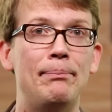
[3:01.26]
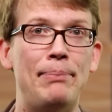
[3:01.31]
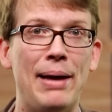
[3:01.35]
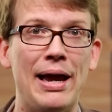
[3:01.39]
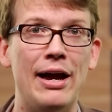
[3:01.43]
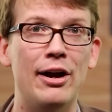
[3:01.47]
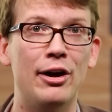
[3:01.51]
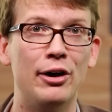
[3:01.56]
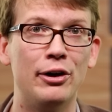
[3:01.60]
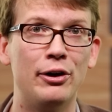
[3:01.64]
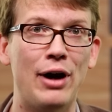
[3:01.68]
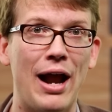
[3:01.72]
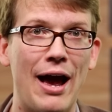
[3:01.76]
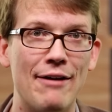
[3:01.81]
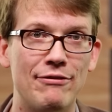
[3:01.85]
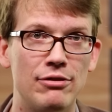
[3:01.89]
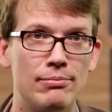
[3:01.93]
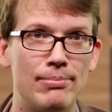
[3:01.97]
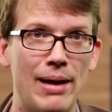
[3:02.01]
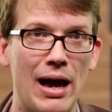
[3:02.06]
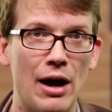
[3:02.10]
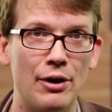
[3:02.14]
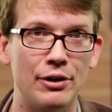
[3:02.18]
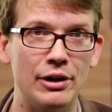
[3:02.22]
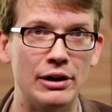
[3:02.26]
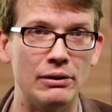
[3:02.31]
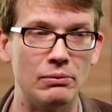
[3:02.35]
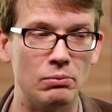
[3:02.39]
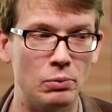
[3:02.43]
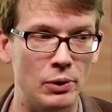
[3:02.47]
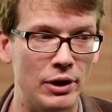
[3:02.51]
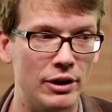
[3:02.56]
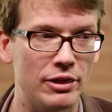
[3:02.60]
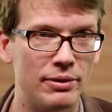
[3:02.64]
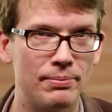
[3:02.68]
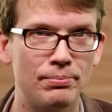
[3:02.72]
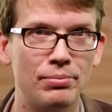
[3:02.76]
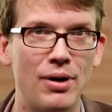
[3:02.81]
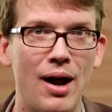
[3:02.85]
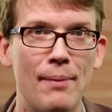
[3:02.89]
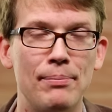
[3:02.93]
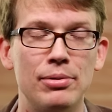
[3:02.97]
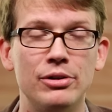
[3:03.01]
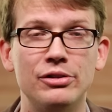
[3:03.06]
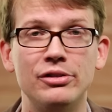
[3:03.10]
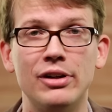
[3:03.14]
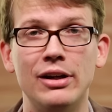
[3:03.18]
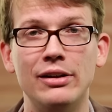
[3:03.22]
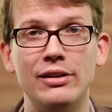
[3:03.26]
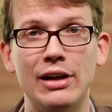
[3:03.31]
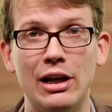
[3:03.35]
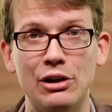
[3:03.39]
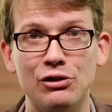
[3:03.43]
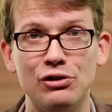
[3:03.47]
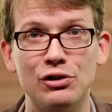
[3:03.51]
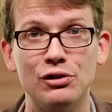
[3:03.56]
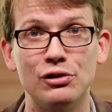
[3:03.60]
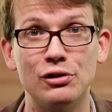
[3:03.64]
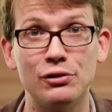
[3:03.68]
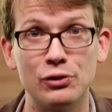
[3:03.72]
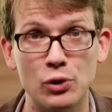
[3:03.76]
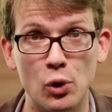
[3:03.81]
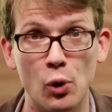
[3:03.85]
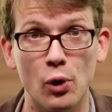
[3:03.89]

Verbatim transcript: a paragraph about it. With proper citations, of